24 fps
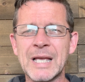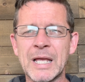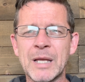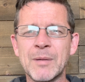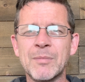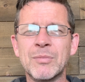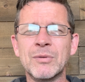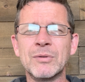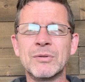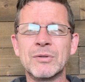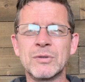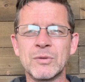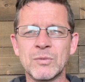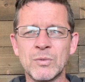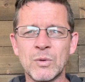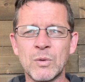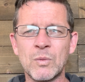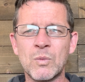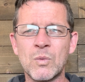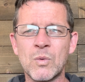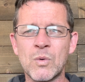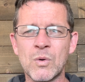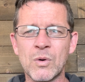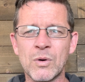able to
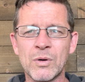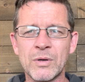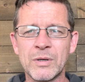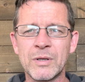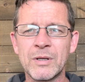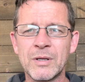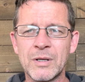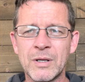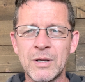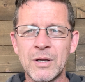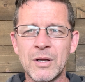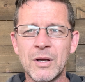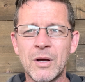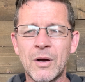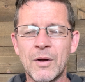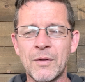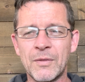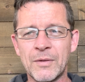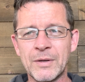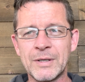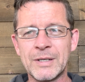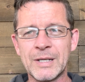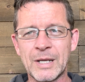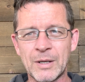reward on
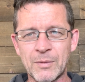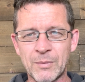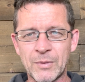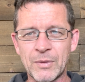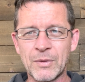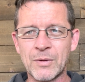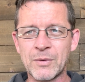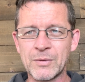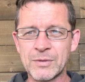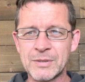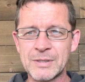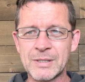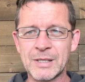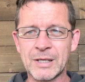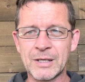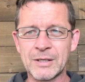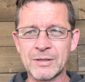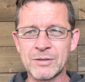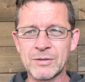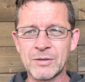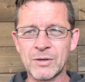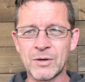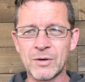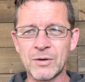the day when those
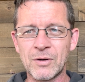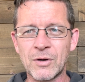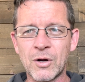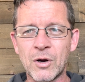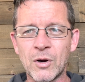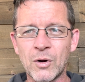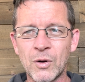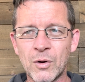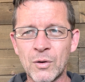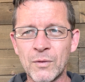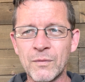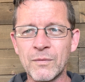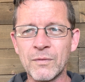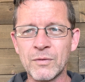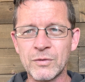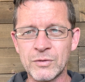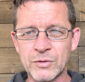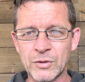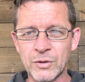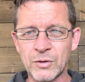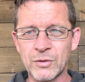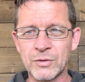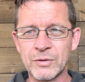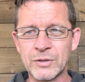things are
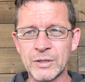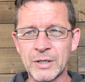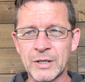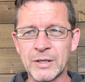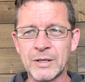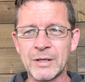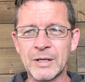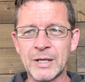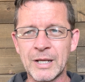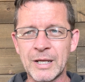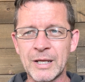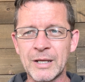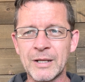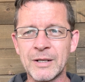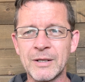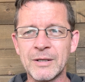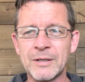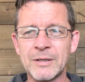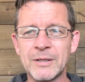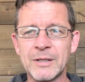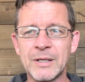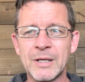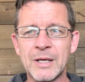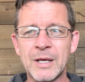overturned
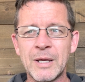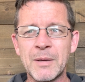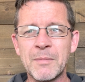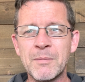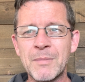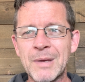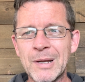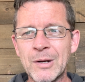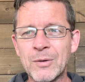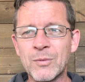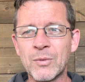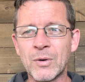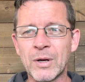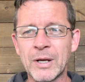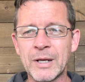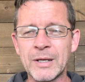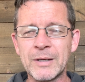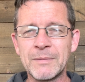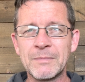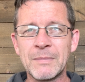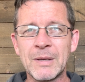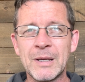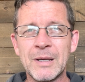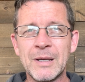and made
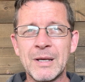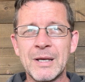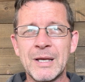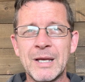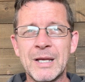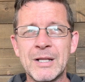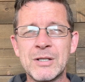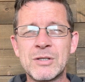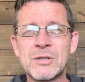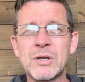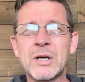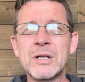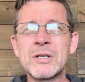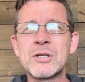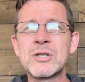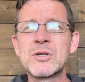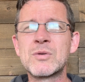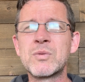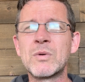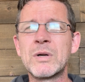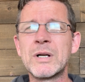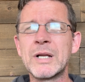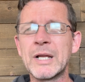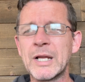right. And so I
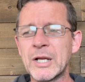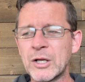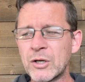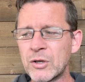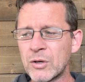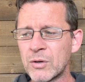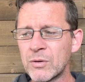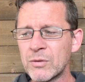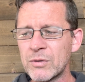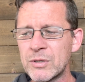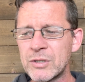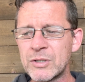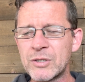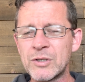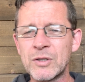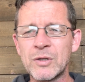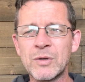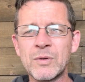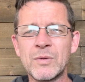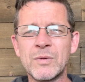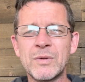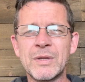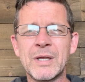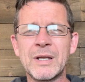just want to encourage
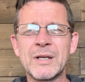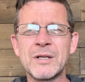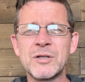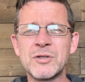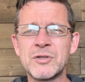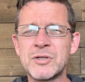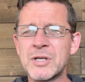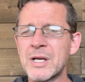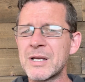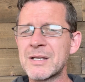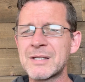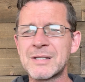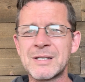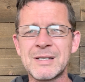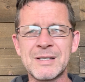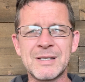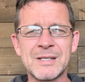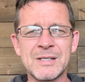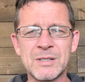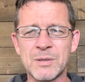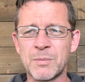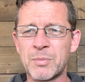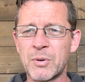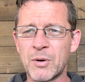you that injustice
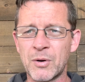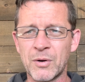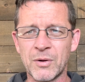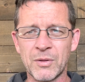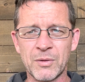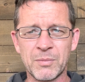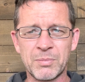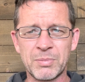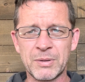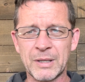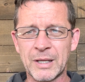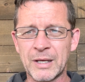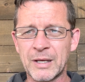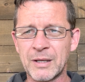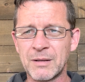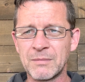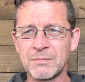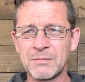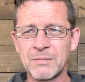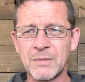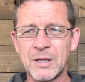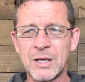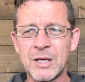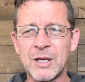is a part of the plan.
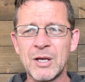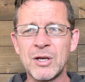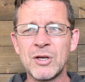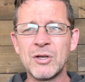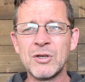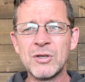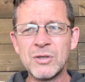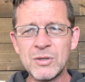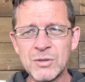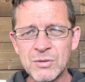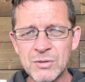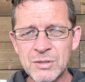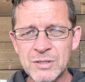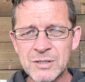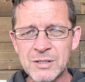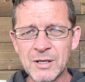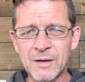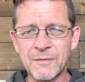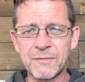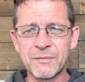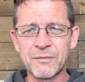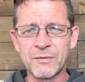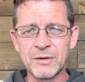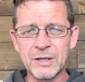You
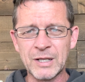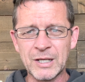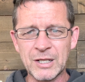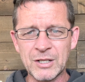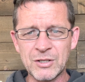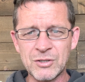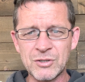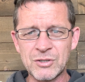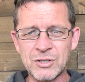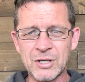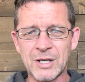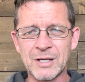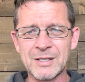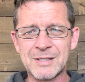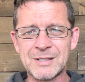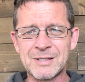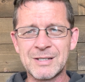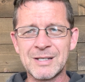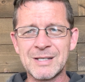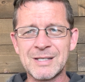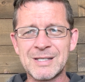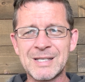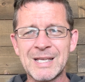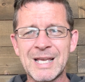suffering
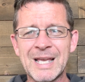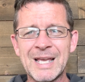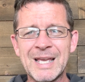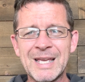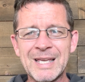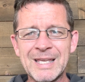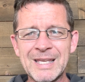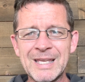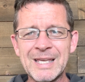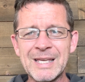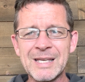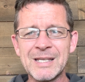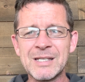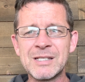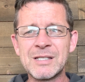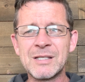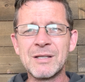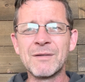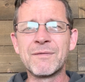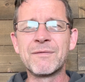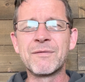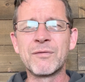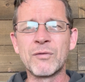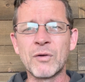injustice is
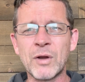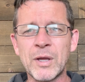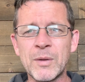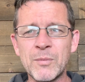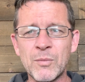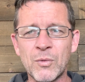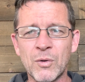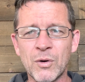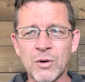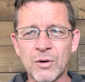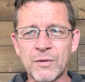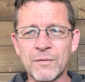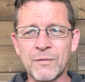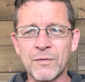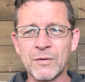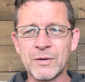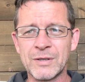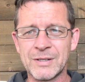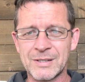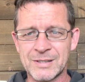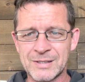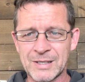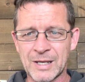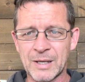the framework for
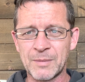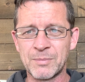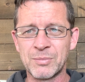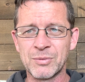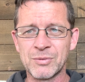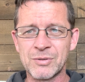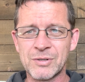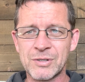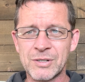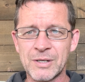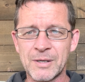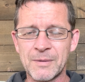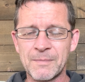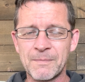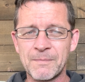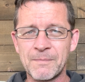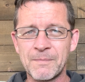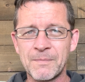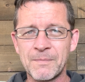discipleship.